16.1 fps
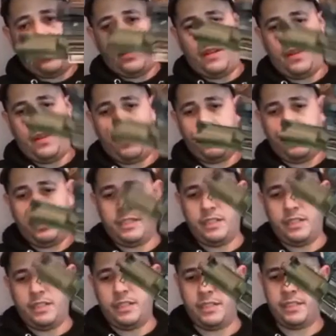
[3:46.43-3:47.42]

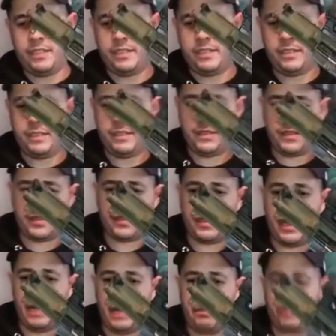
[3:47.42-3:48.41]
the
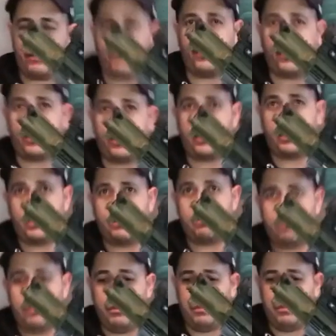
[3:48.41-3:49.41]
stopper for the
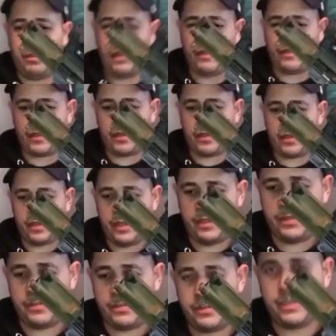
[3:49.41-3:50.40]
buffer
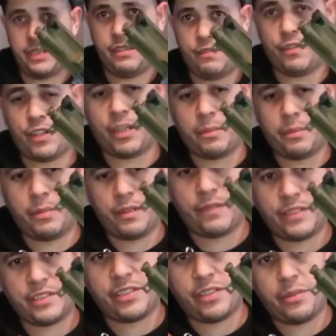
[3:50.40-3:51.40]
in front of the buffer
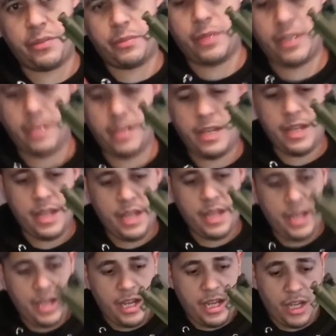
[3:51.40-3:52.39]
tube.
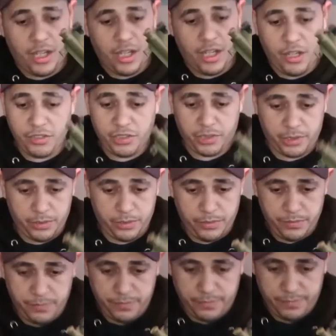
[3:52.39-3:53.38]
Also,
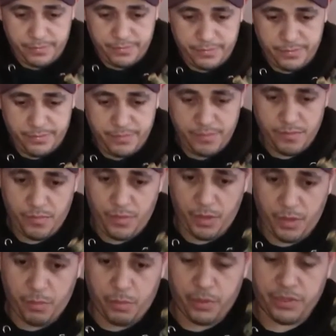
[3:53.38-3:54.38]
the
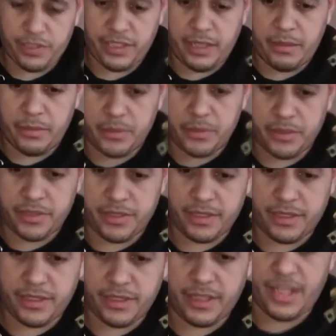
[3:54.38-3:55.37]
person that was
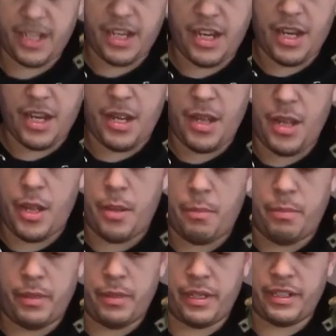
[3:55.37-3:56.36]

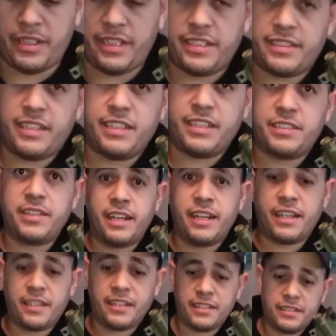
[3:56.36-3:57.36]
putting this thing
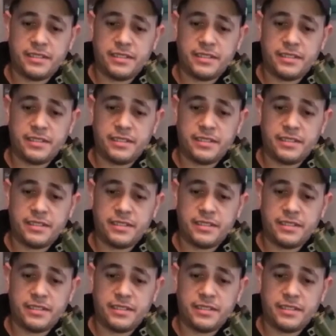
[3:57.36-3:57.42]
together